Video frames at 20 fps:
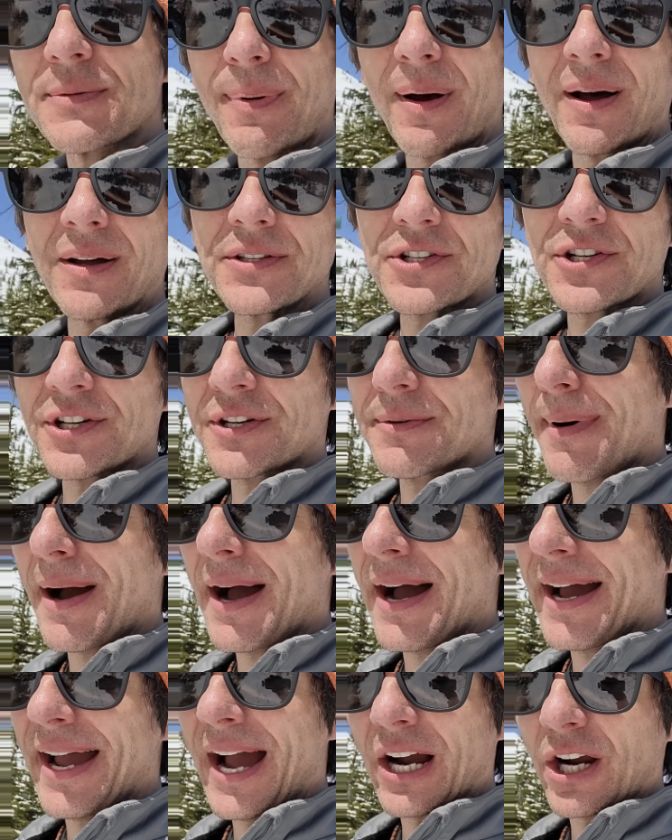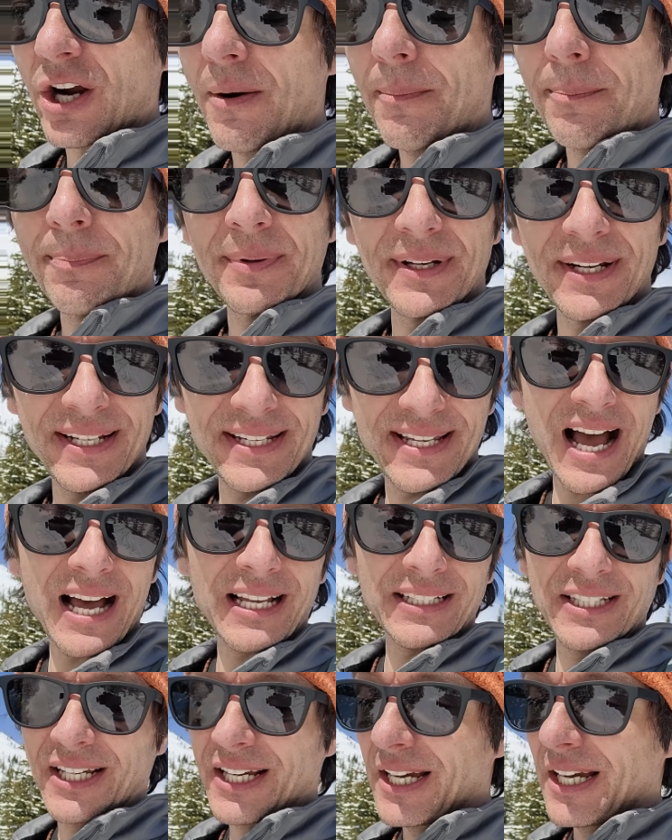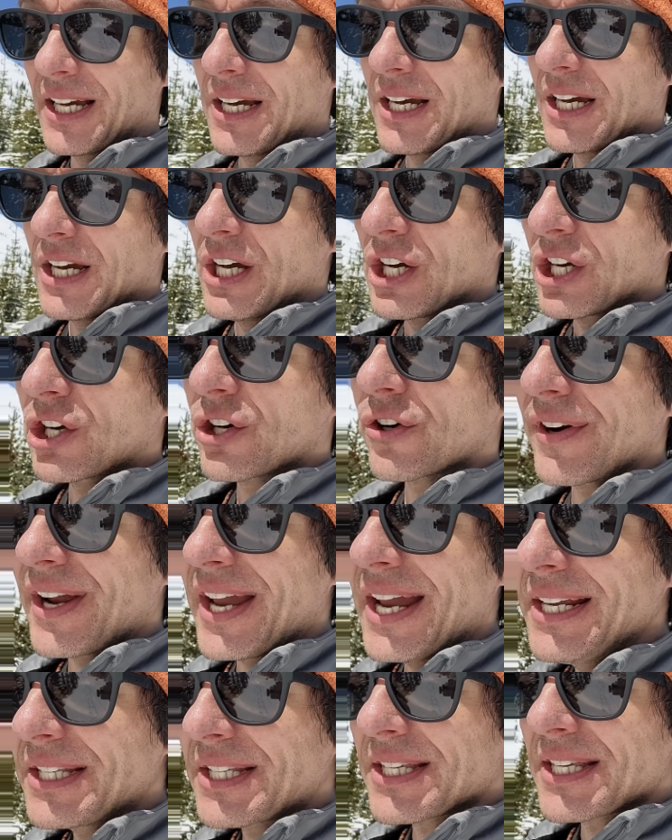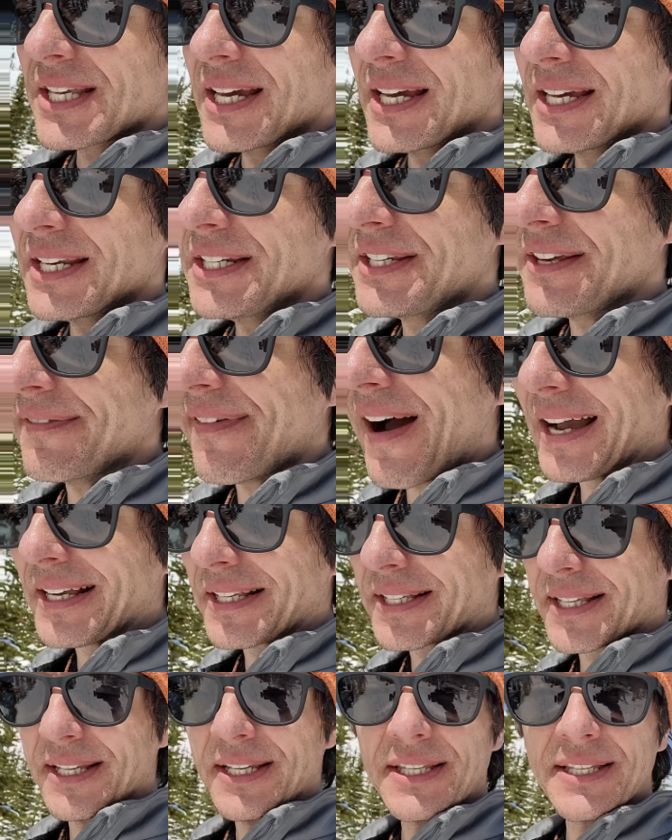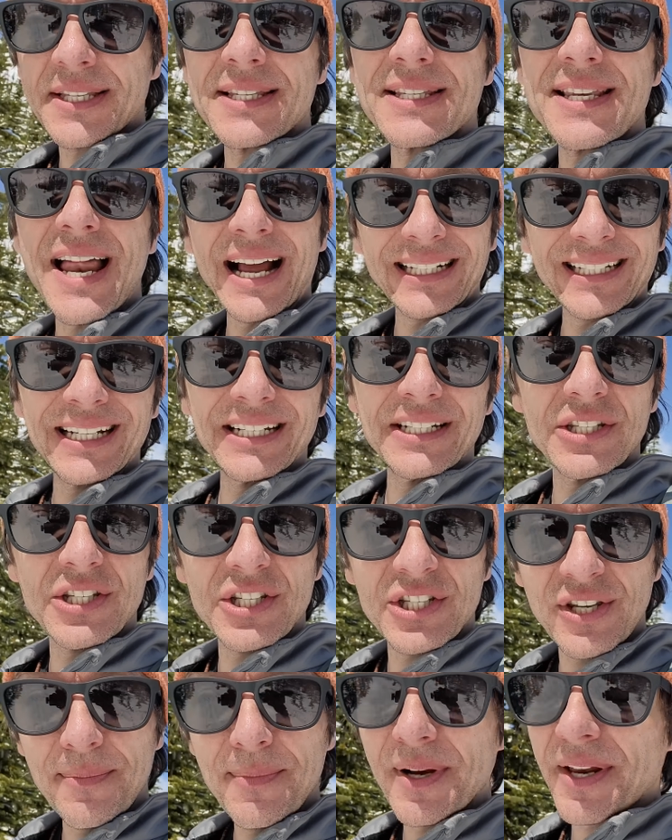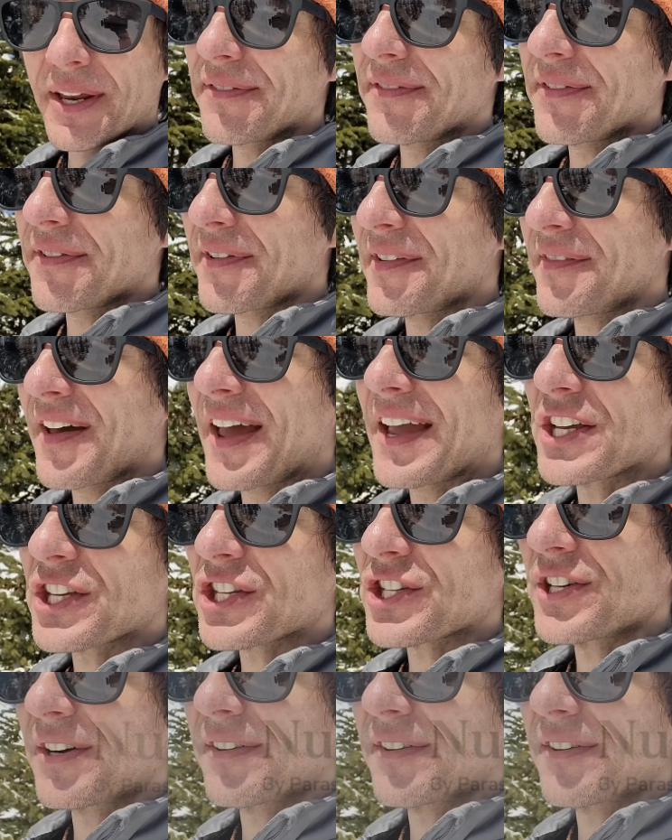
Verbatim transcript: sponsored by a company that creates devices that can stimulate your vagus